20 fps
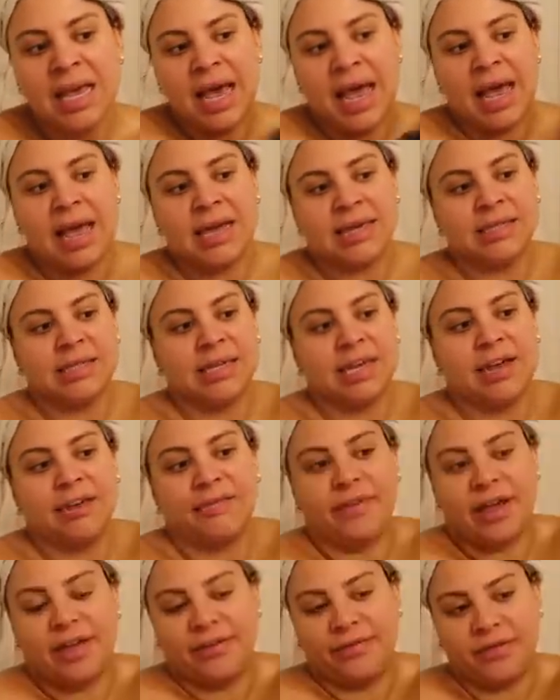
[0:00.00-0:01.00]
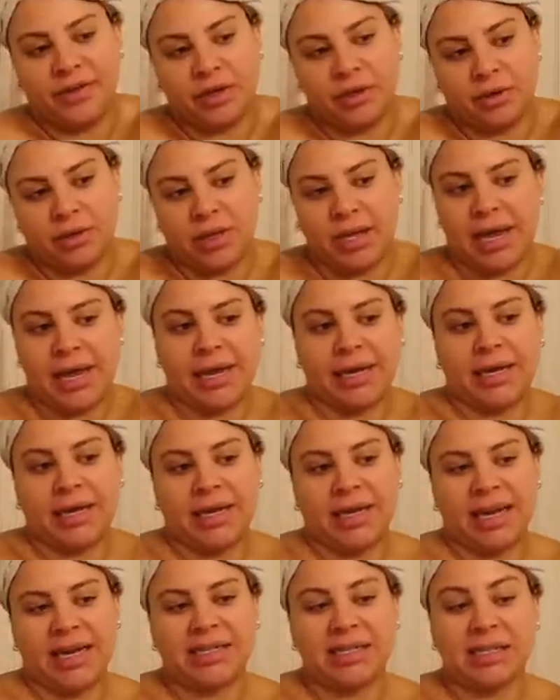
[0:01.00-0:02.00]
And if I feel like
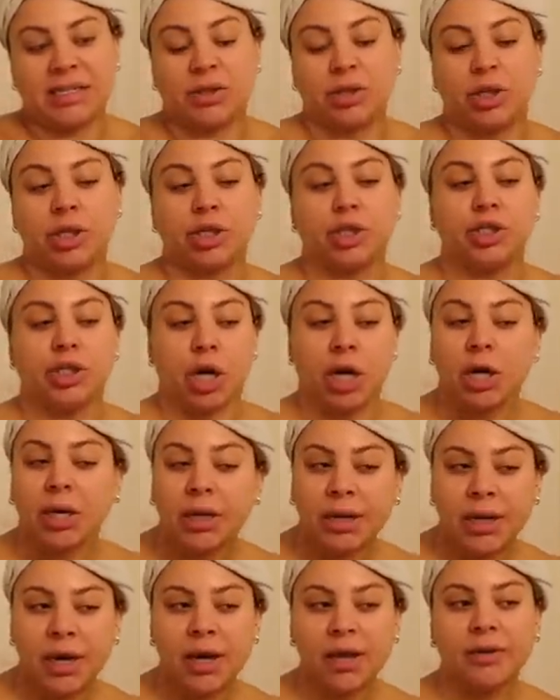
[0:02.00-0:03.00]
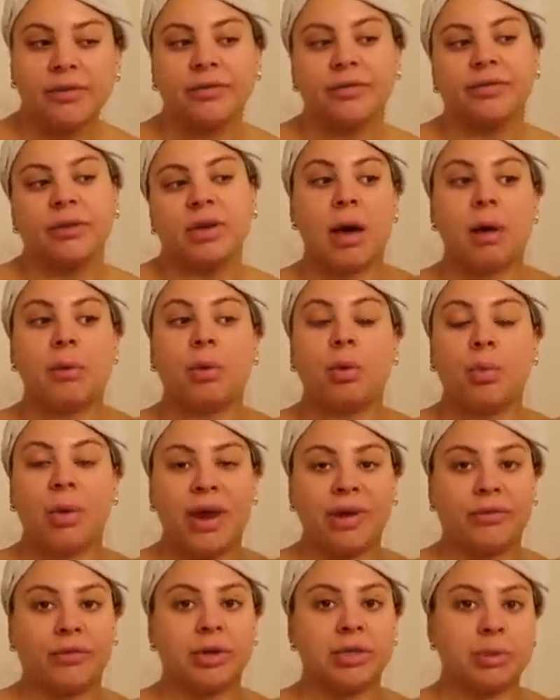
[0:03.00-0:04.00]
it doesn't look dark enough, I will
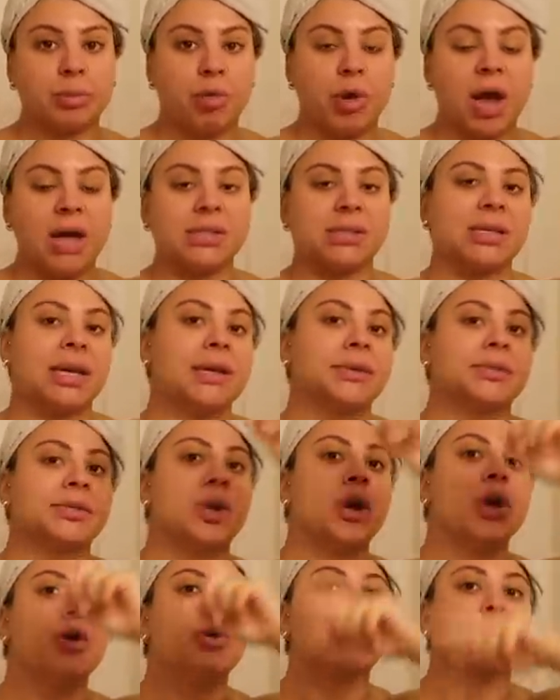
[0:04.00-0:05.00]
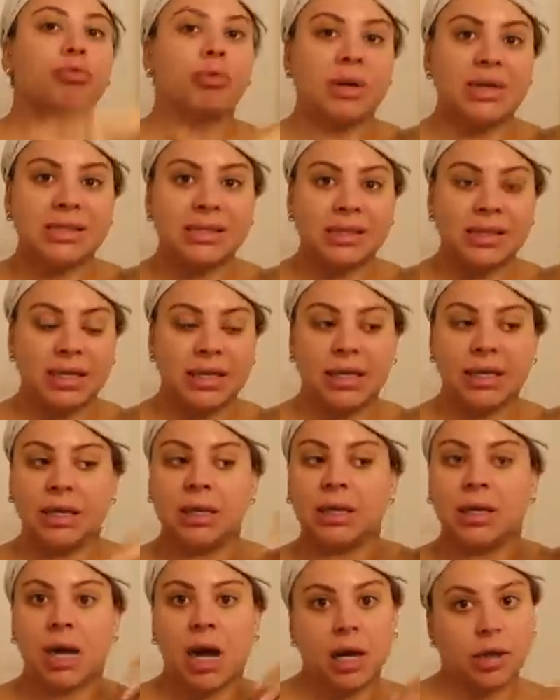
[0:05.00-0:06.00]
wait for it to process, rinse
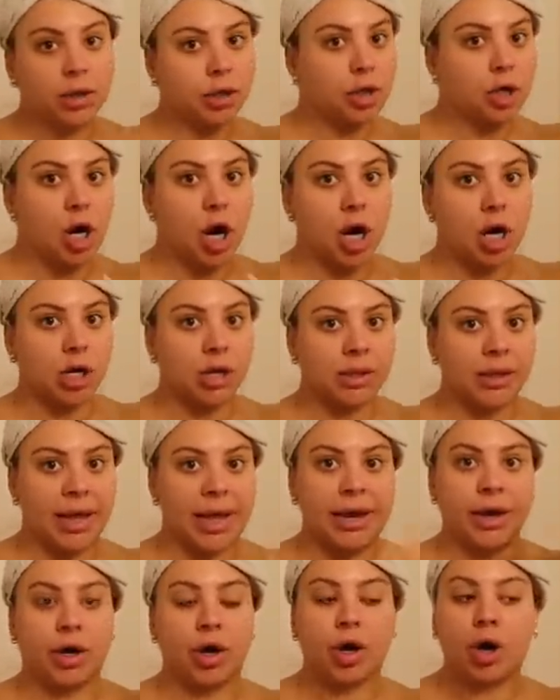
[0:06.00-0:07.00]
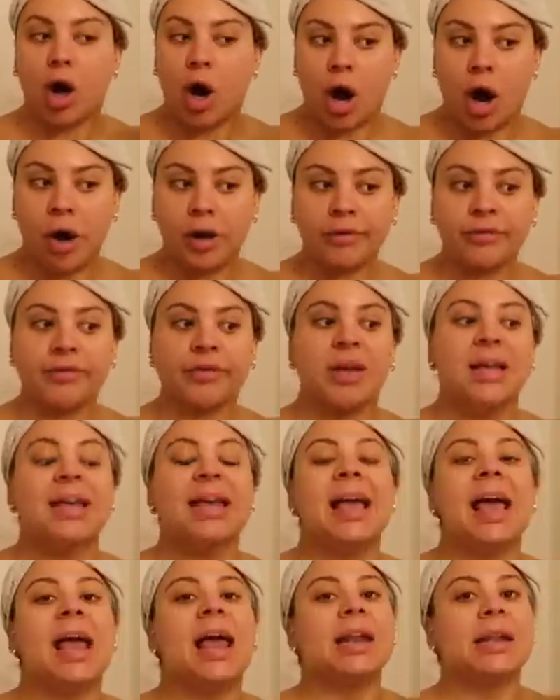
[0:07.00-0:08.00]
the color guard layer off,
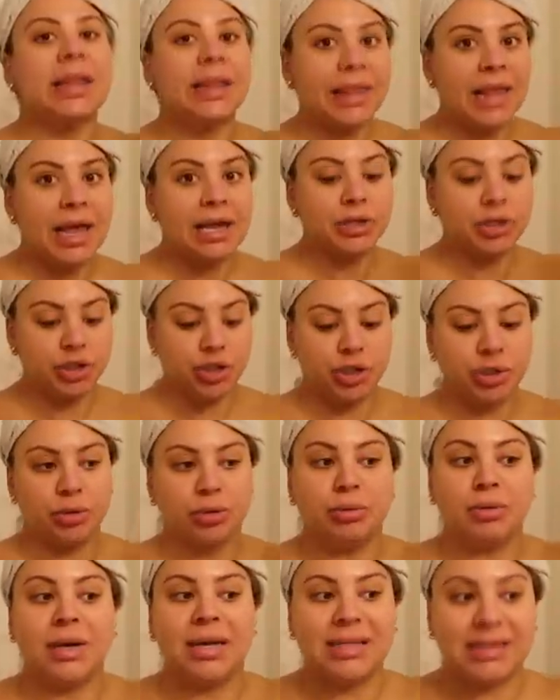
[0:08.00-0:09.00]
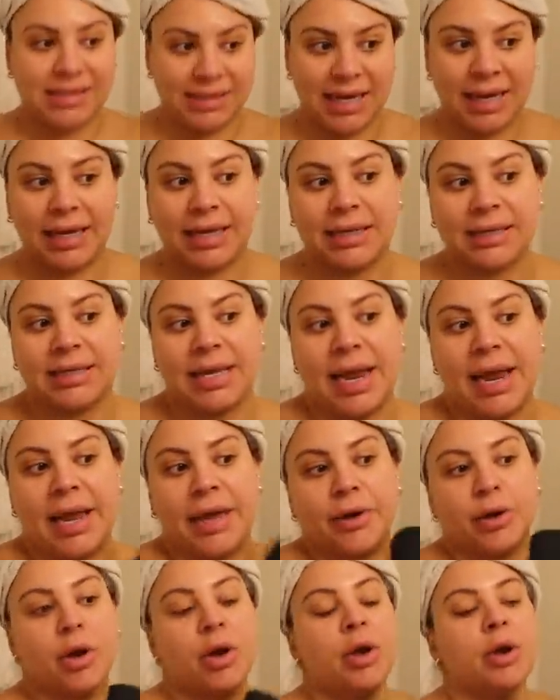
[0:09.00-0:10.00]
and then do a second
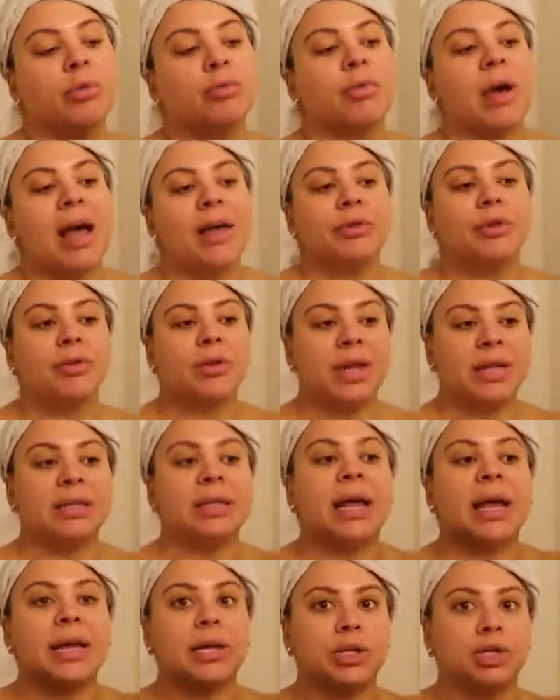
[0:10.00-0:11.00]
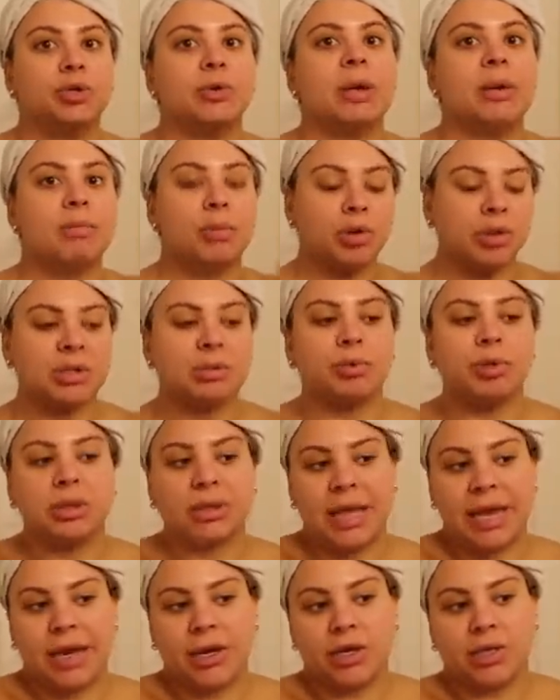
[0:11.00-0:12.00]
tan rather than like doing multiple
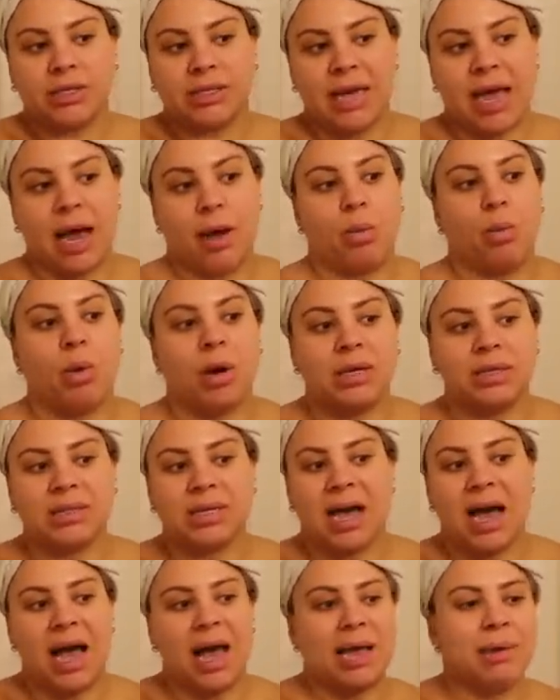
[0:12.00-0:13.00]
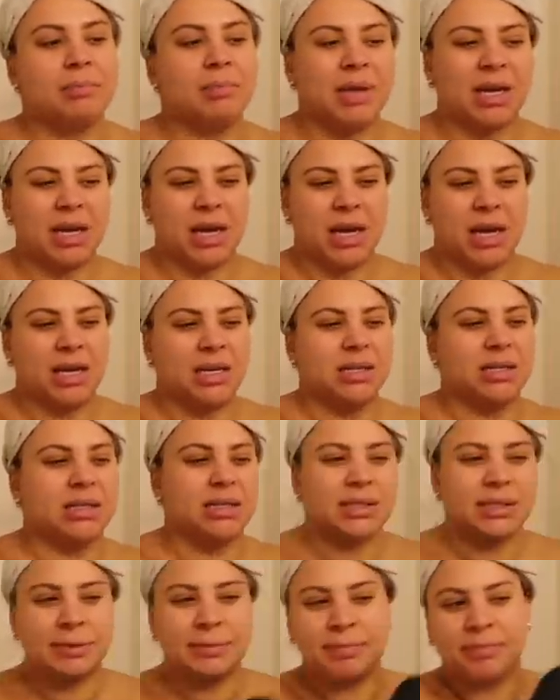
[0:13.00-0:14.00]
layers at one time,
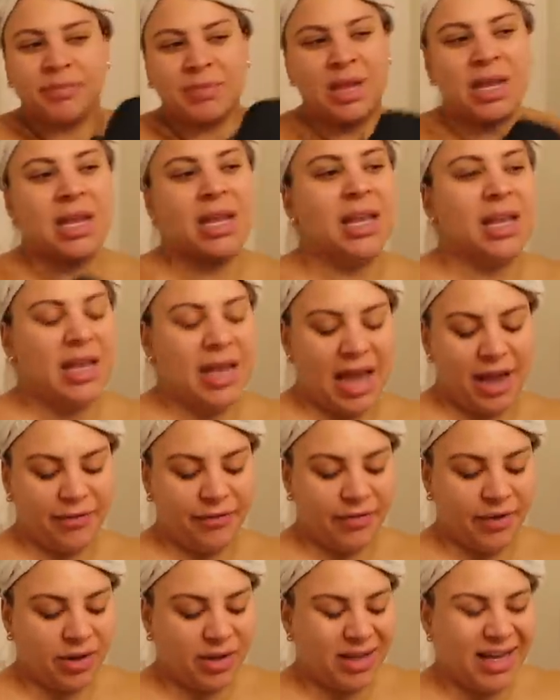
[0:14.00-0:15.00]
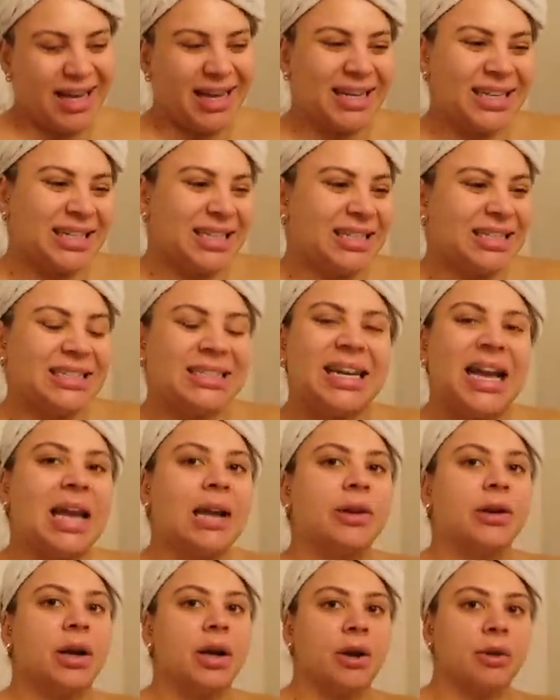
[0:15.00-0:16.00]
because I feel like, I
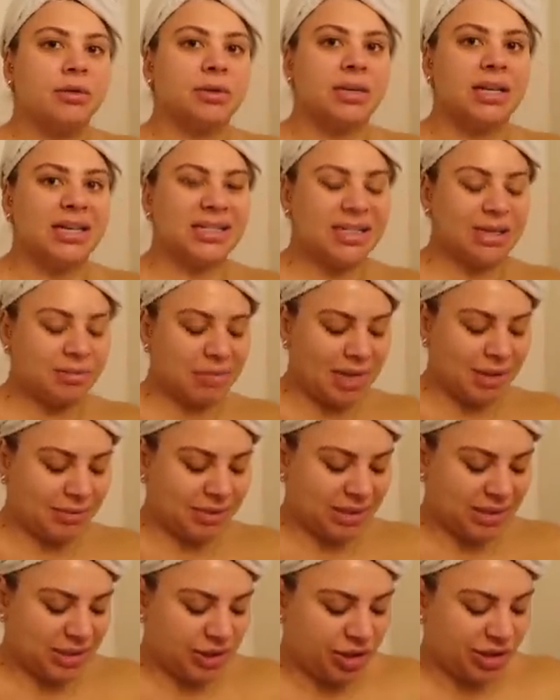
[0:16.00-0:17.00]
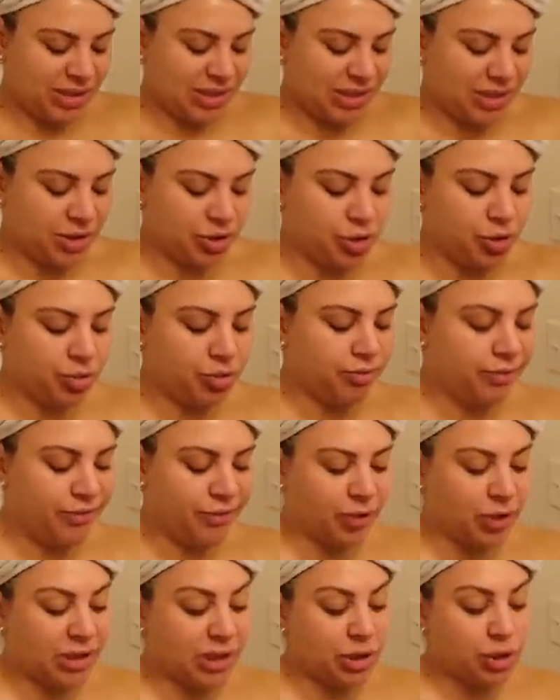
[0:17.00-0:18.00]
don't know, sometimes it just doesn't
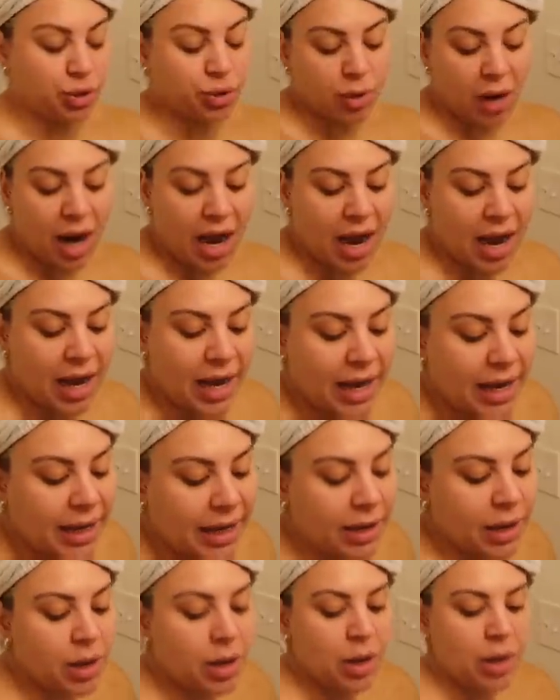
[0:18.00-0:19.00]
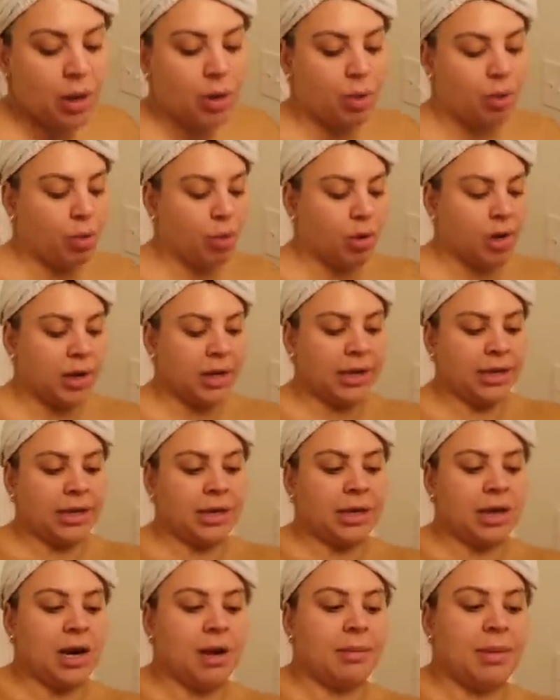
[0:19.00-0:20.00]
fully dry, or it
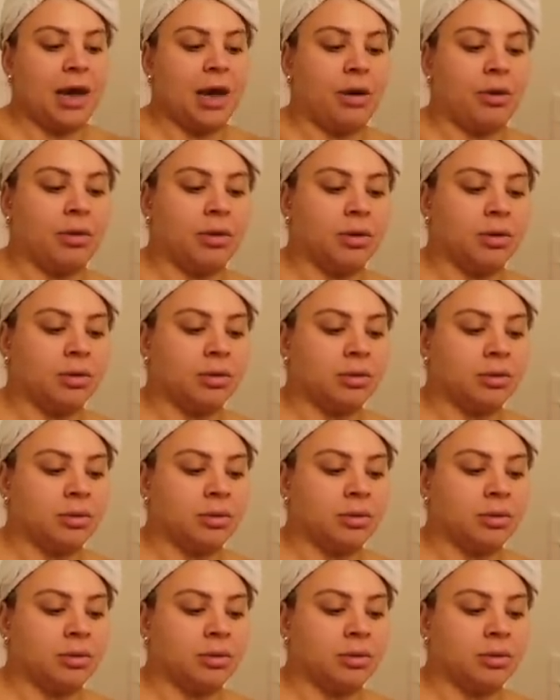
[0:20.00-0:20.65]
can come out,